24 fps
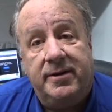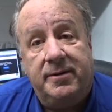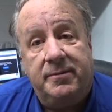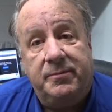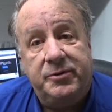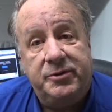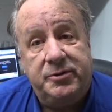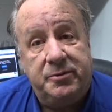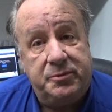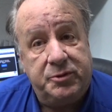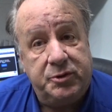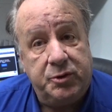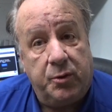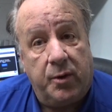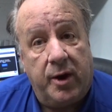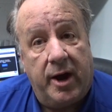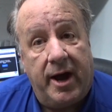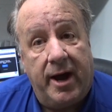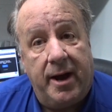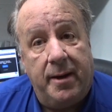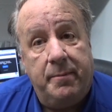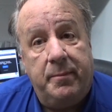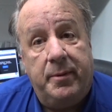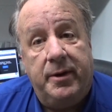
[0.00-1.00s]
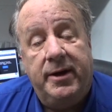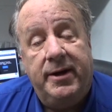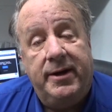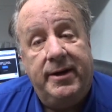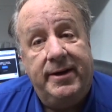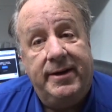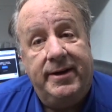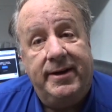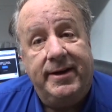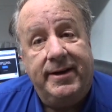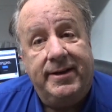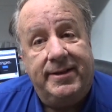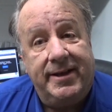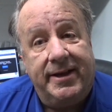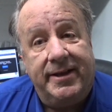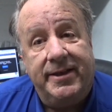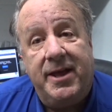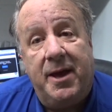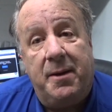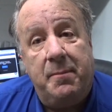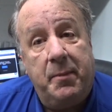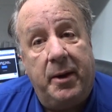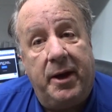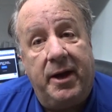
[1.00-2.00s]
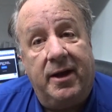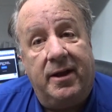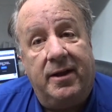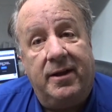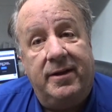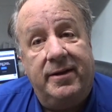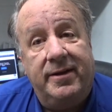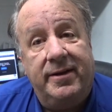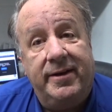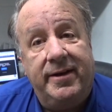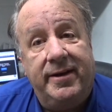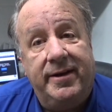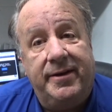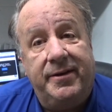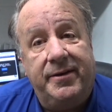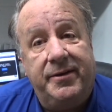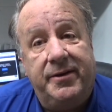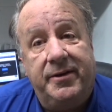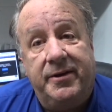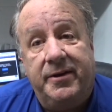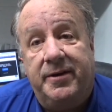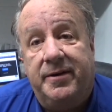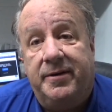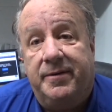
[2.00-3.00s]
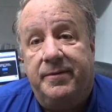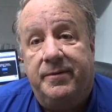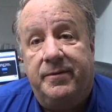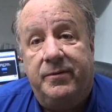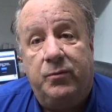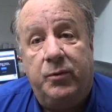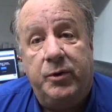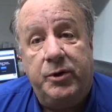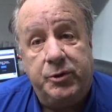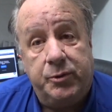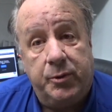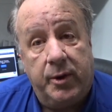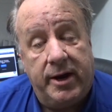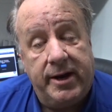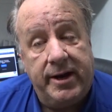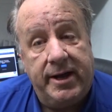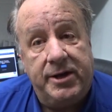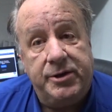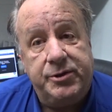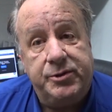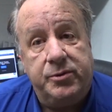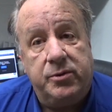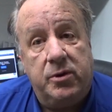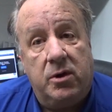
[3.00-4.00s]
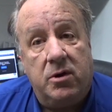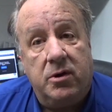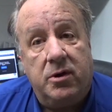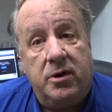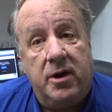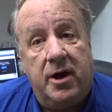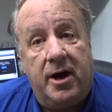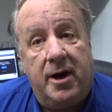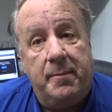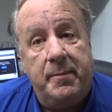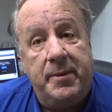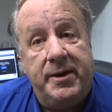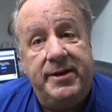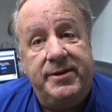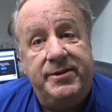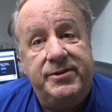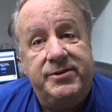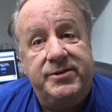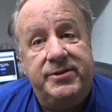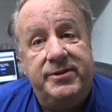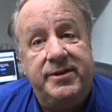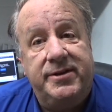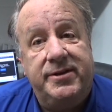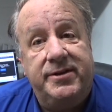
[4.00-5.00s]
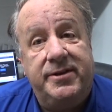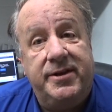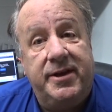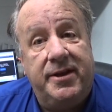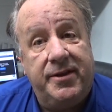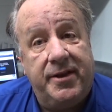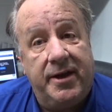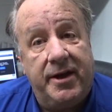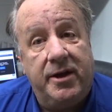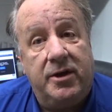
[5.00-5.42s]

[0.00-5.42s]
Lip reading: Subscribe. click that bell, and we try and answer all comments, and they